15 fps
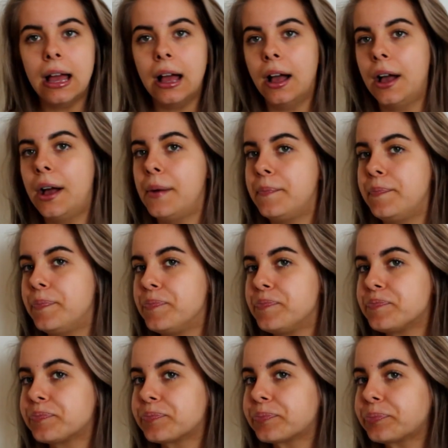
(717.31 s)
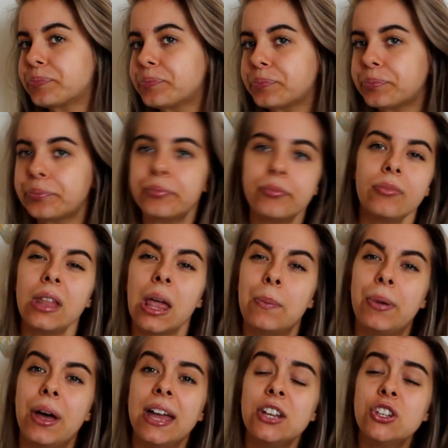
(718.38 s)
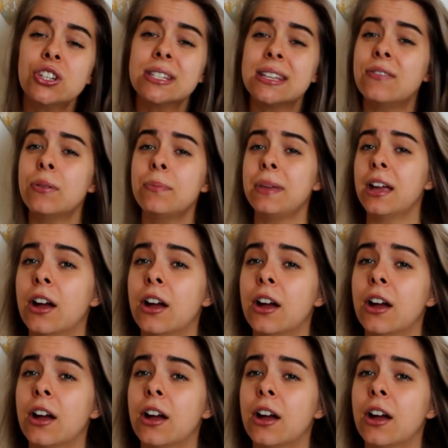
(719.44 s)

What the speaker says: But it's just given